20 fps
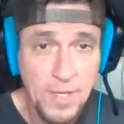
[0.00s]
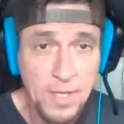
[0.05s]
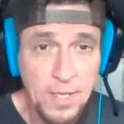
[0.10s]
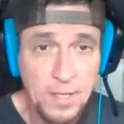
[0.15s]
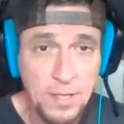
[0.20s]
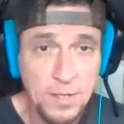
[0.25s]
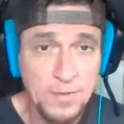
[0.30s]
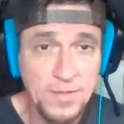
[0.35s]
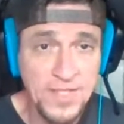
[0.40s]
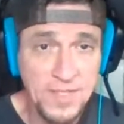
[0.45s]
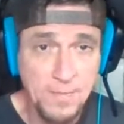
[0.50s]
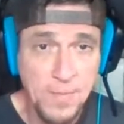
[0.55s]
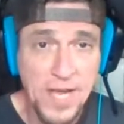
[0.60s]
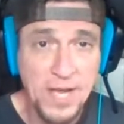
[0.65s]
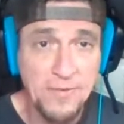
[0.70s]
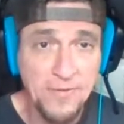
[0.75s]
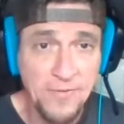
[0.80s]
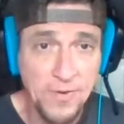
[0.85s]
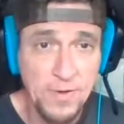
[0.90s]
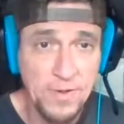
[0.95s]
you spit
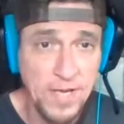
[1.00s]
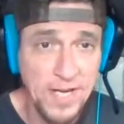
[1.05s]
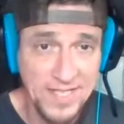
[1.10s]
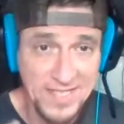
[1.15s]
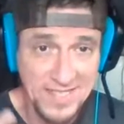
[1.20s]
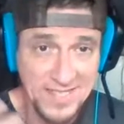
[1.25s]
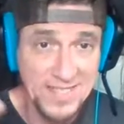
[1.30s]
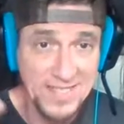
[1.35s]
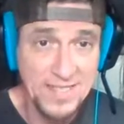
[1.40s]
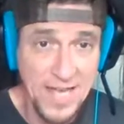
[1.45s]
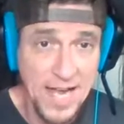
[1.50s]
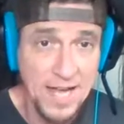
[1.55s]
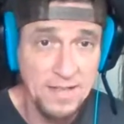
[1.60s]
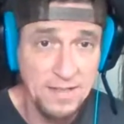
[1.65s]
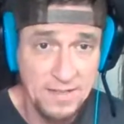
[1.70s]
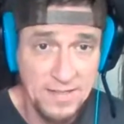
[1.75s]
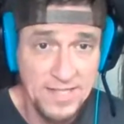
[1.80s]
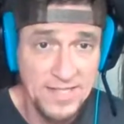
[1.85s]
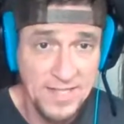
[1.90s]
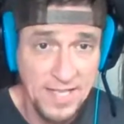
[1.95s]
for like at
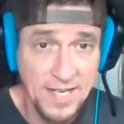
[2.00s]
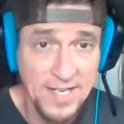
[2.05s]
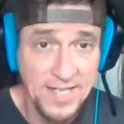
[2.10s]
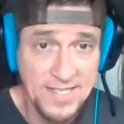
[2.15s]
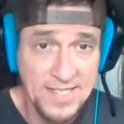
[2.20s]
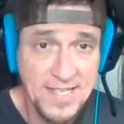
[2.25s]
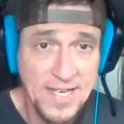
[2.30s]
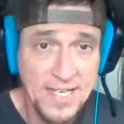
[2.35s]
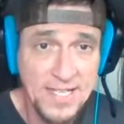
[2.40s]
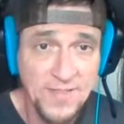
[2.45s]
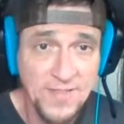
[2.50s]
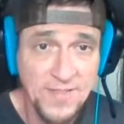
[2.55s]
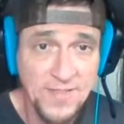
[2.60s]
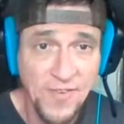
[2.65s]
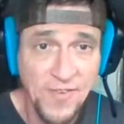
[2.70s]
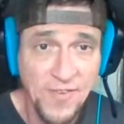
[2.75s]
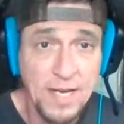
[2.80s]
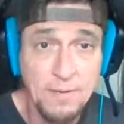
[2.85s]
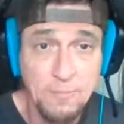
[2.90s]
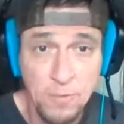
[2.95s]
like 6 feet,
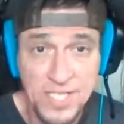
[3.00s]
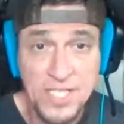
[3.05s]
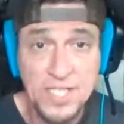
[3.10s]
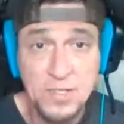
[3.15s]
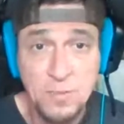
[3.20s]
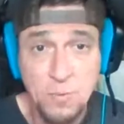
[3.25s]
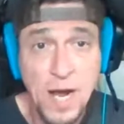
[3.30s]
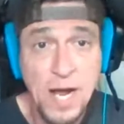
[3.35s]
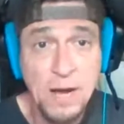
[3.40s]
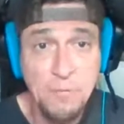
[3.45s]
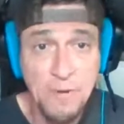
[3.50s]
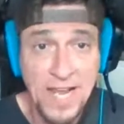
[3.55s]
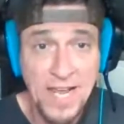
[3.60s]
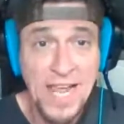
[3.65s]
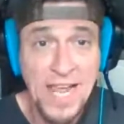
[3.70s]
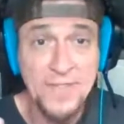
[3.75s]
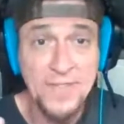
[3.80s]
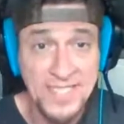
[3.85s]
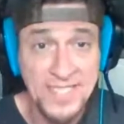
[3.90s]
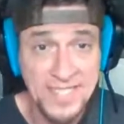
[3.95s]
which is why we have
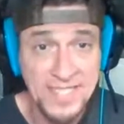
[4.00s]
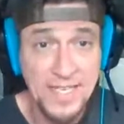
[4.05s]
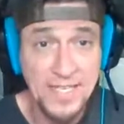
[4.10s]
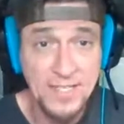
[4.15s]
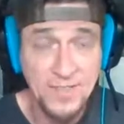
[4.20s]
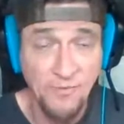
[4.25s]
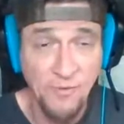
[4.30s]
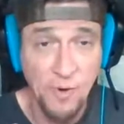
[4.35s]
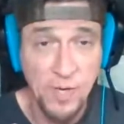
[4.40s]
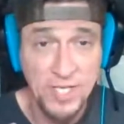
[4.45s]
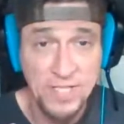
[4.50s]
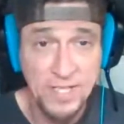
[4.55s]
the 6 foot